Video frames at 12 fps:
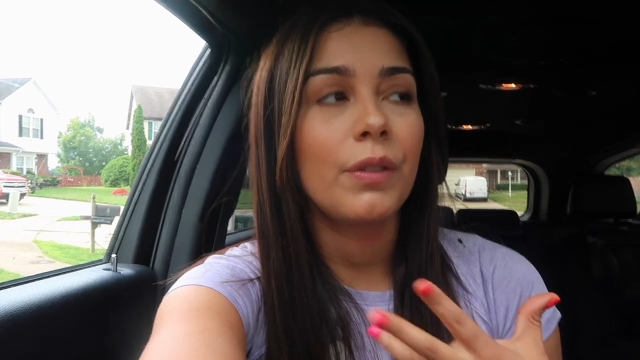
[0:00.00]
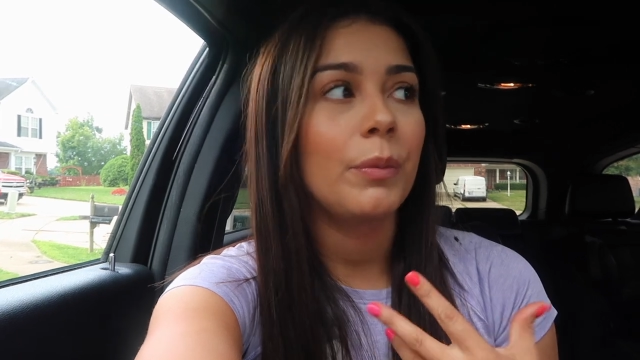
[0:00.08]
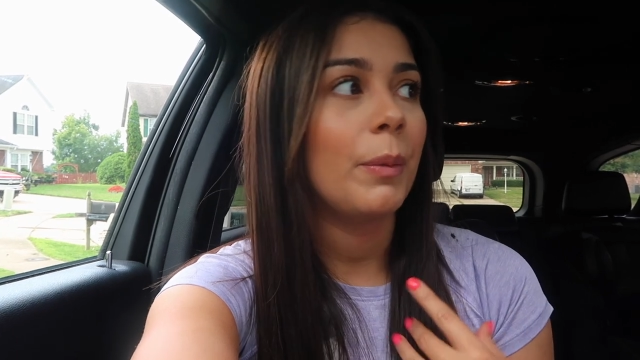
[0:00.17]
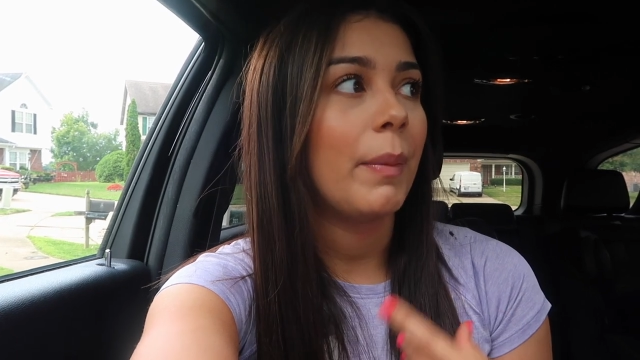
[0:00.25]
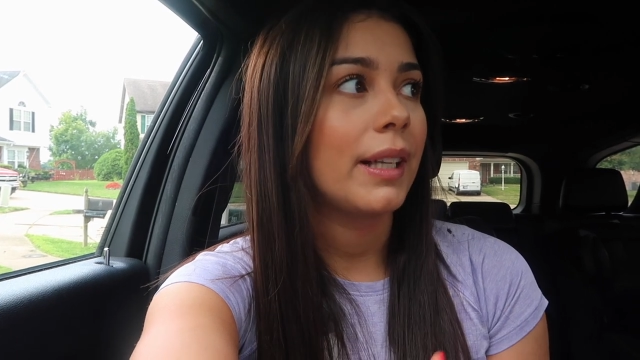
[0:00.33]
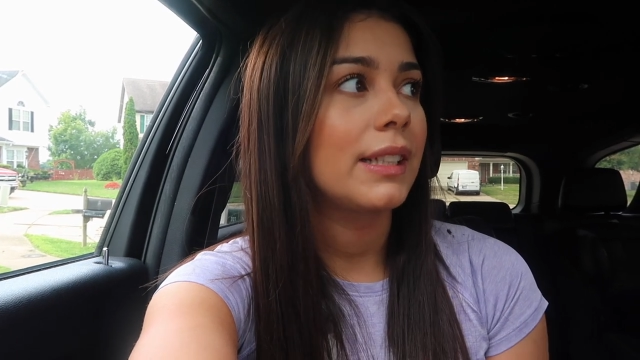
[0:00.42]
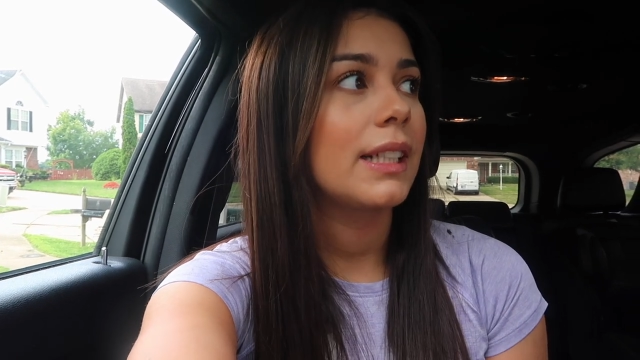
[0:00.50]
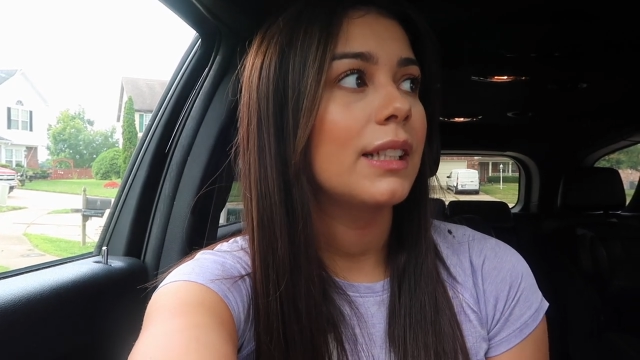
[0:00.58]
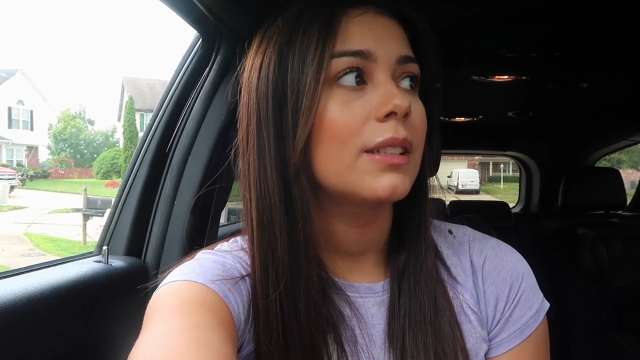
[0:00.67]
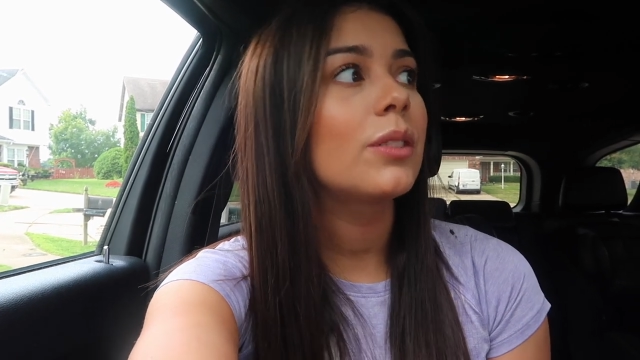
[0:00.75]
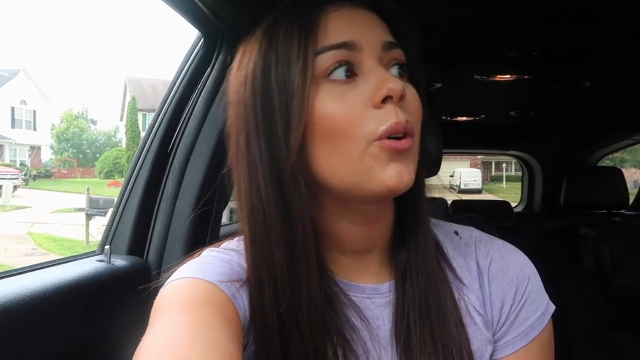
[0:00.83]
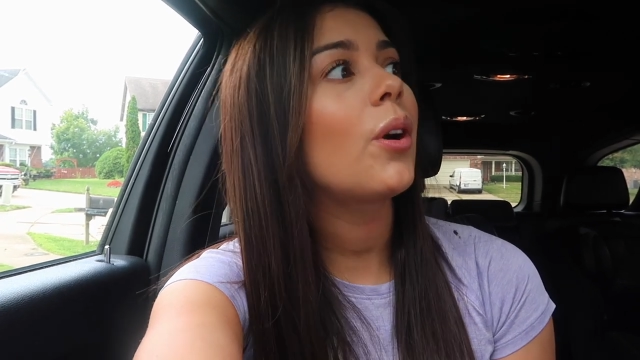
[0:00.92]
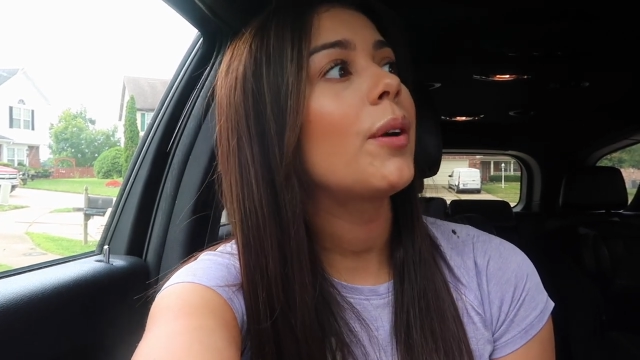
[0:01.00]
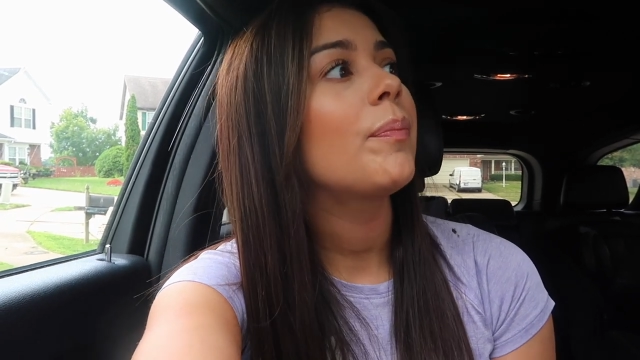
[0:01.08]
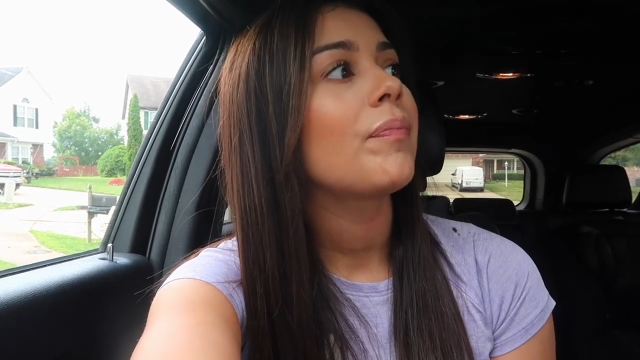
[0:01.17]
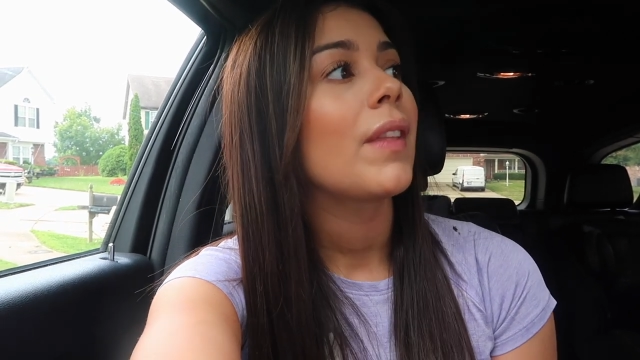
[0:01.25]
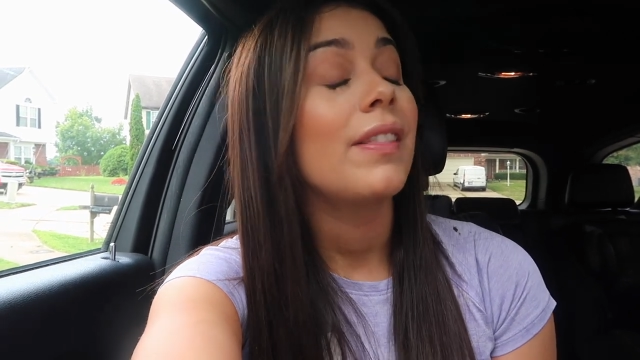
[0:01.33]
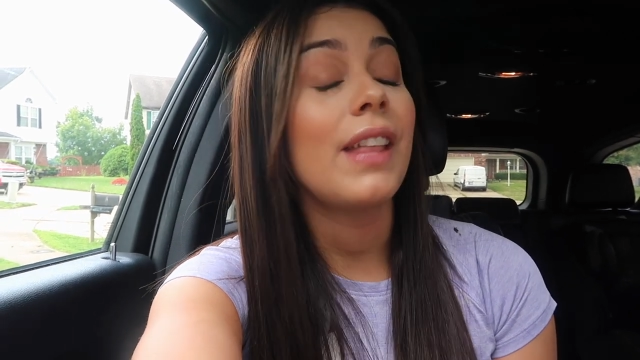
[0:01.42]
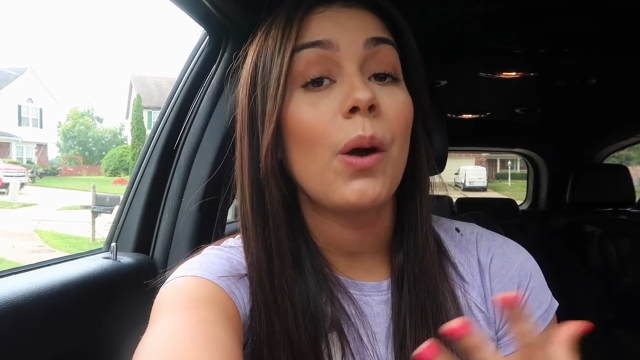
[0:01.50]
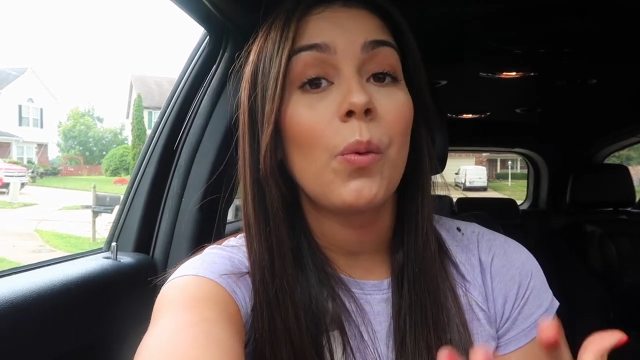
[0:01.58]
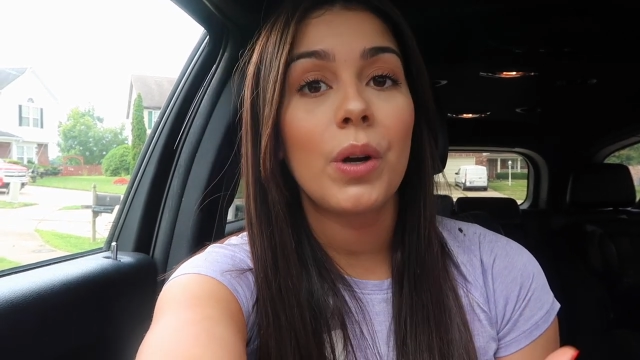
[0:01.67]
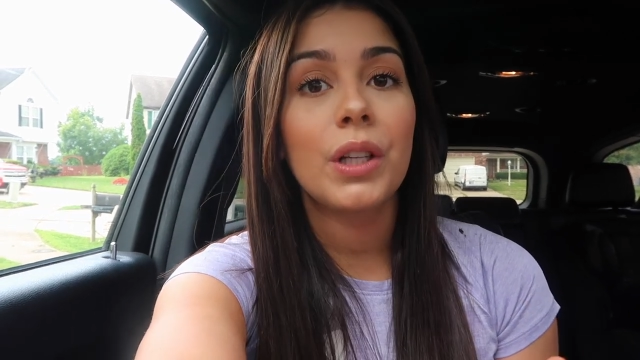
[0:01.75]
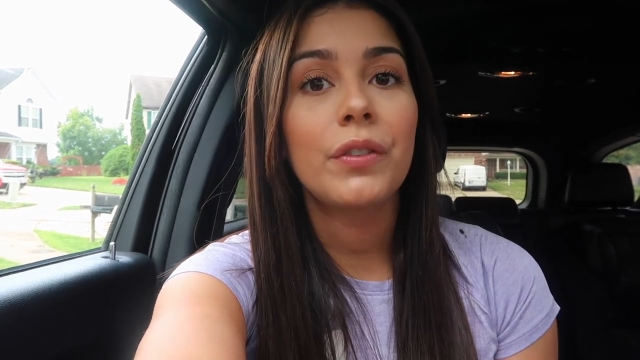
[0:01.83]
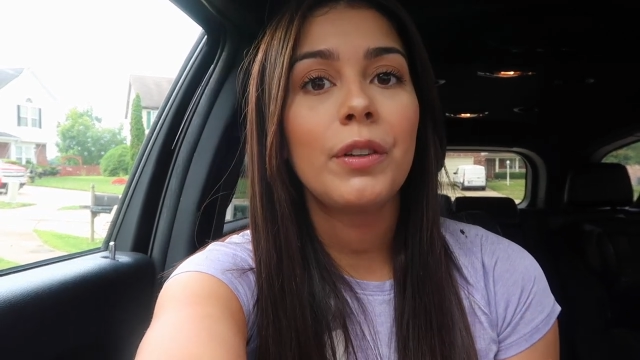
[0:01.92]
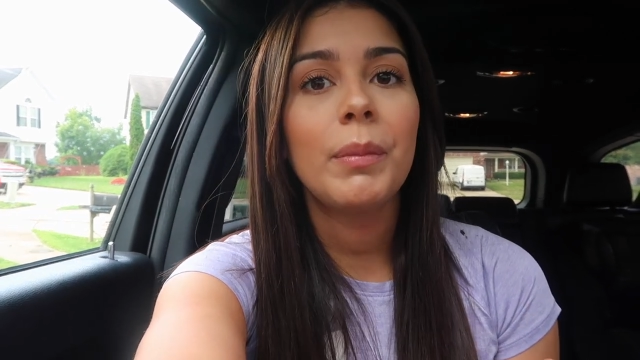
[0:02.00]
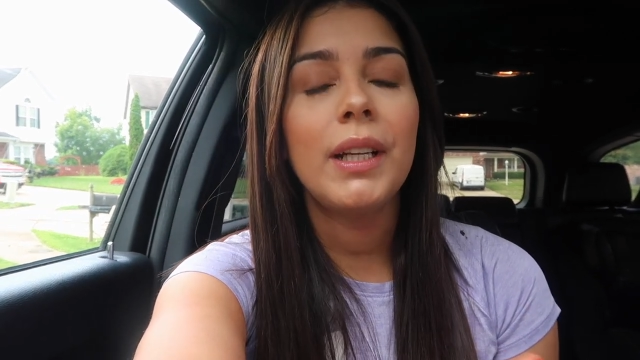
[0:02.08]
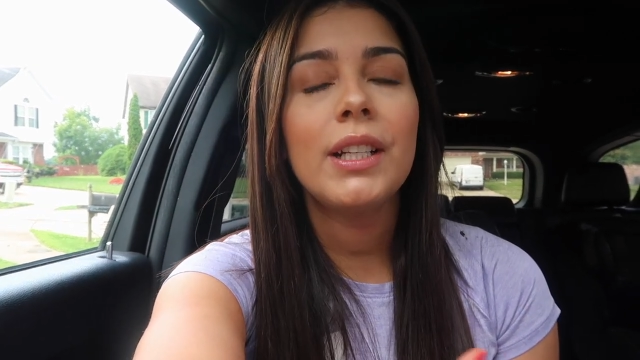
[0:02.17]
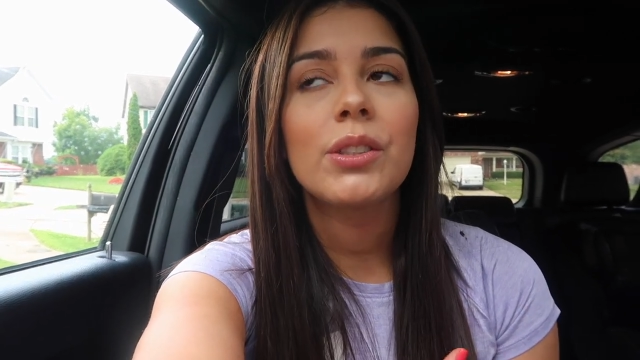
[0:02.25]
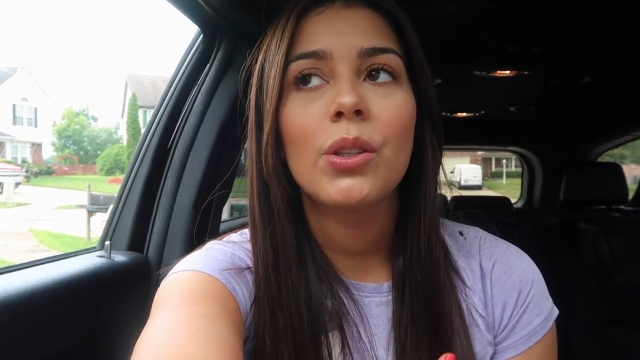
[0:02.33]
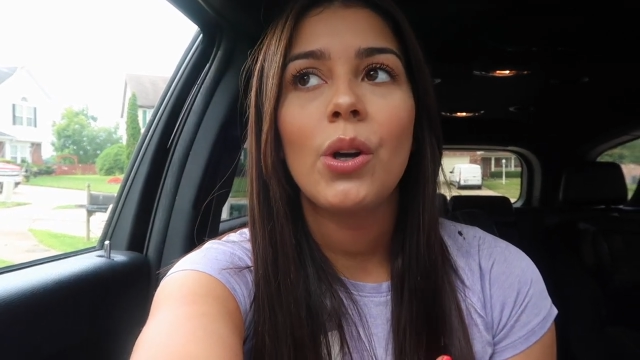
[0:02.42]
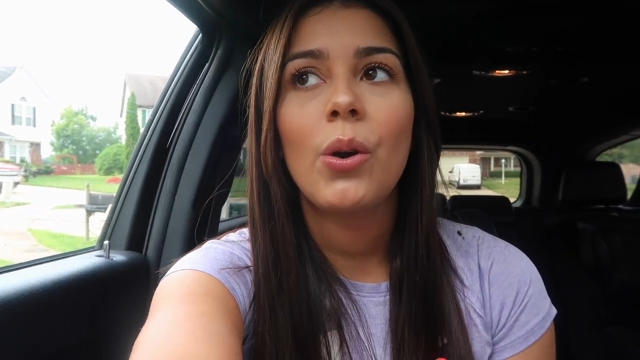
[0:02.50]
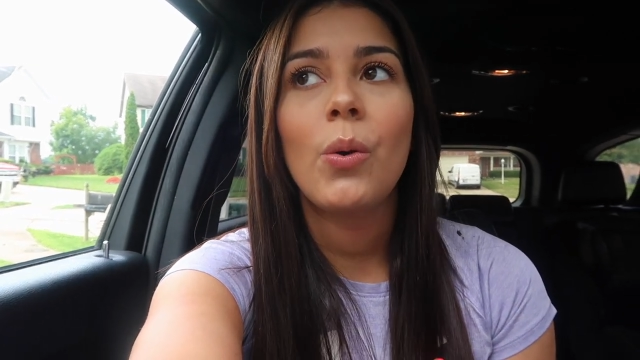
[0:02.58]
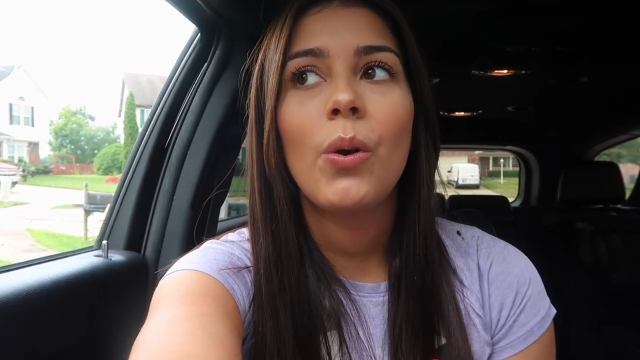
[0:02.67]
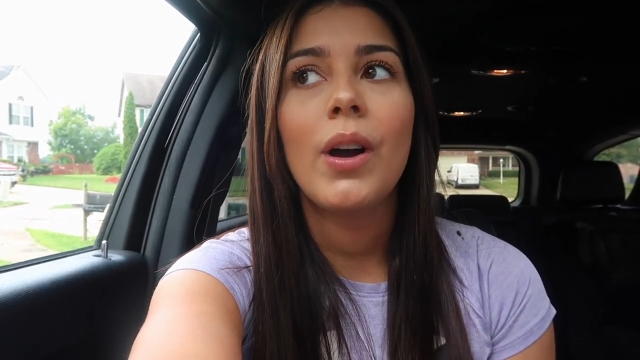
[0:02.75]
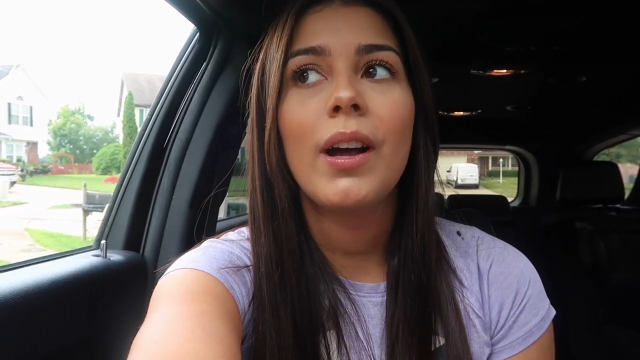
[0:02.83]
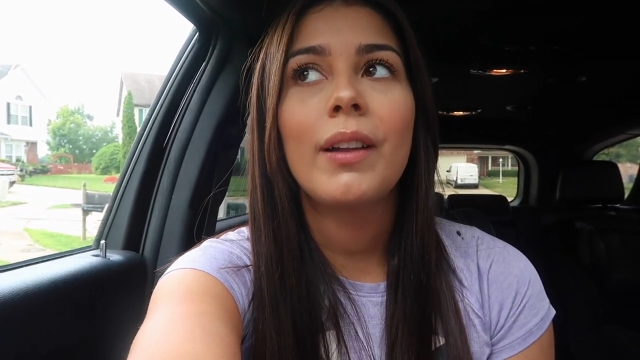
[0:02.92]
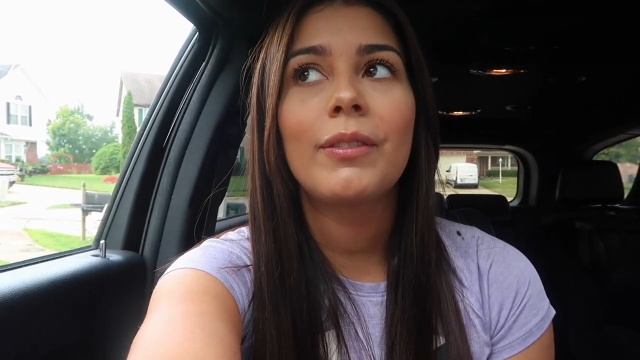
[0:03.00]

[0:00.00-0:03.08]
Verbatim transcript: from the Mexican store that worked for me so